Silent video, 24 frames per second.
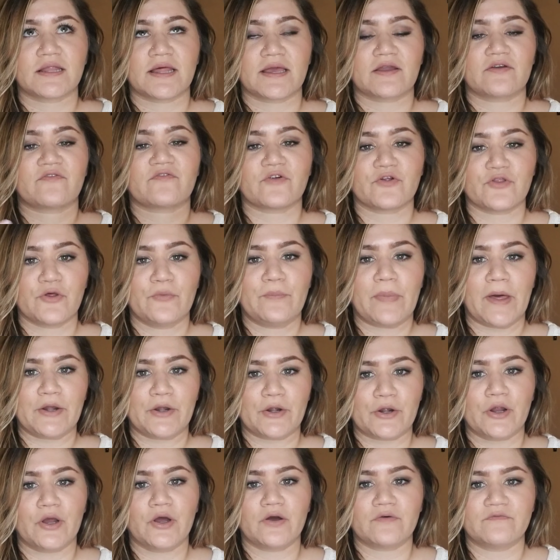like for the
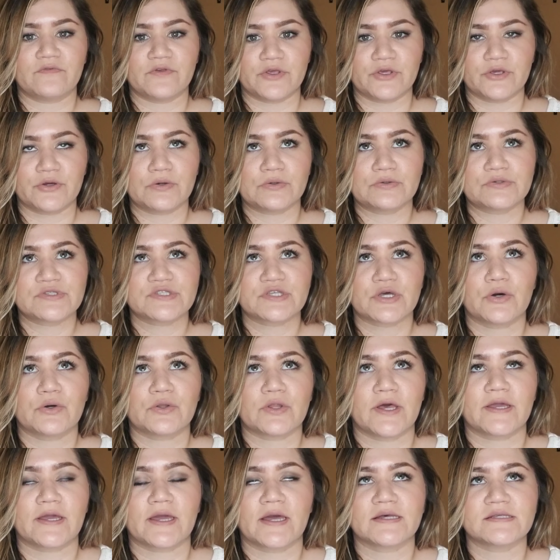better of you.
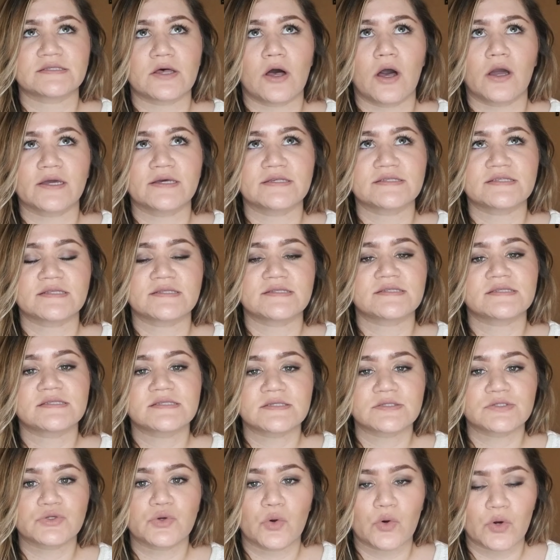So like as long as it's
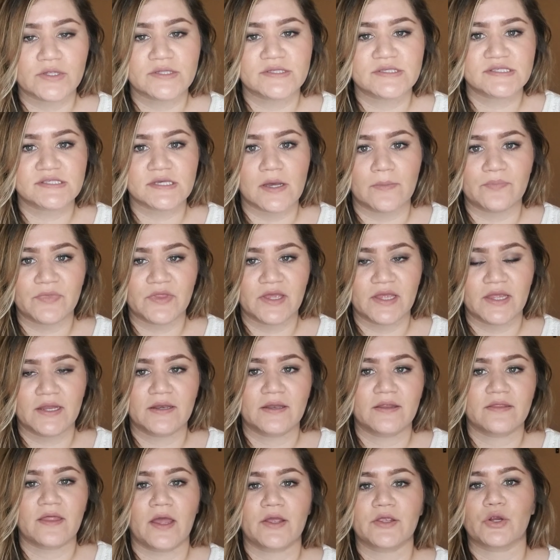towards
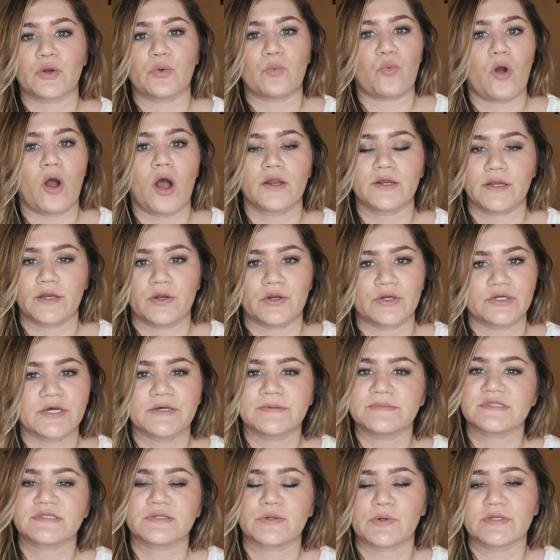something that you're wanting or
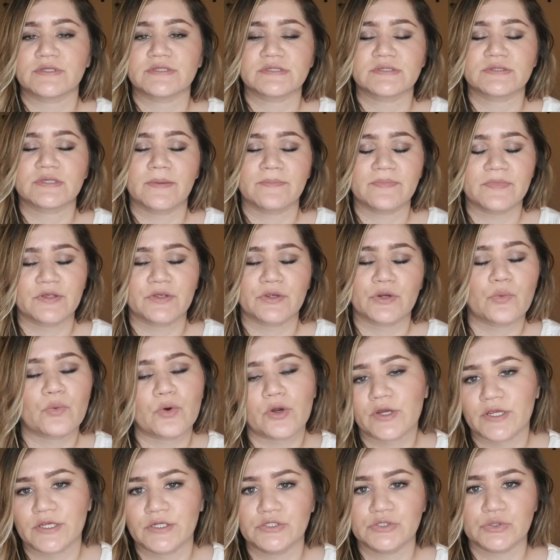towards something you're
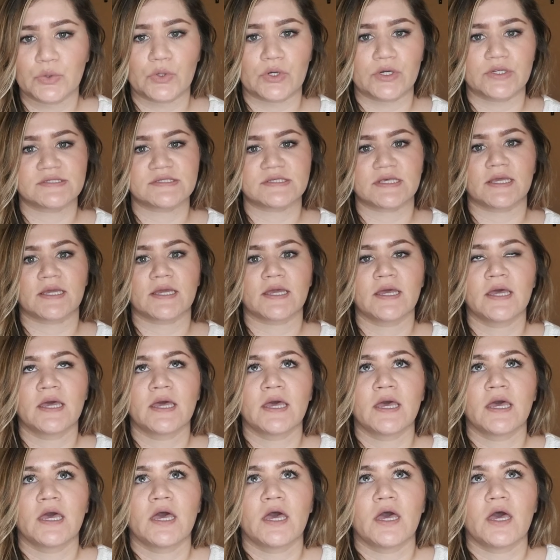working towards, like
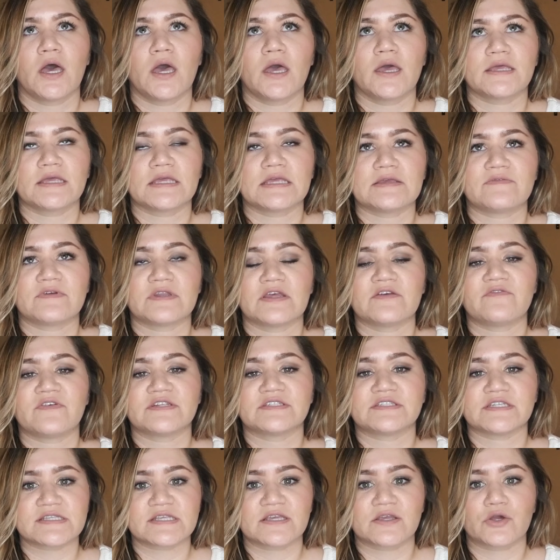even if
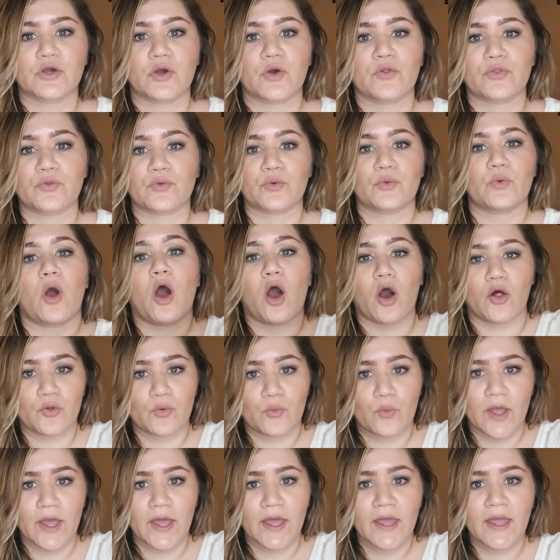it doesn't go through all
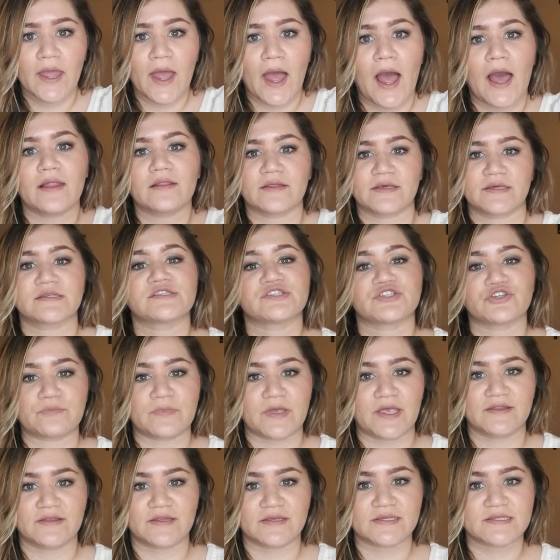the way, at least
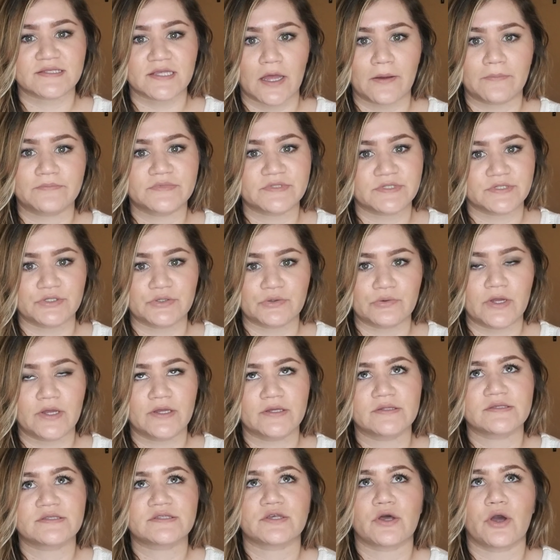you made the step to do
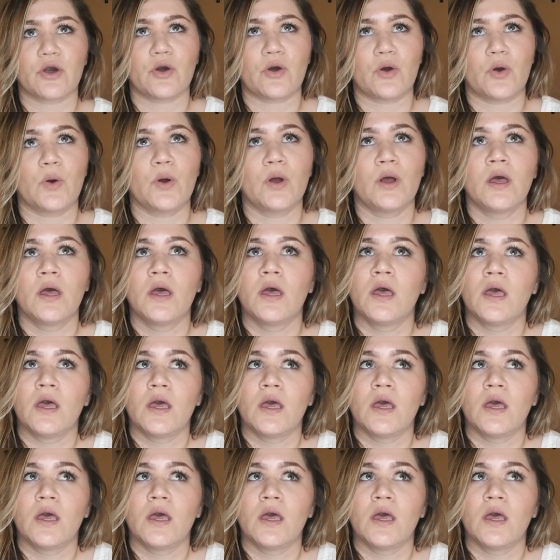it. So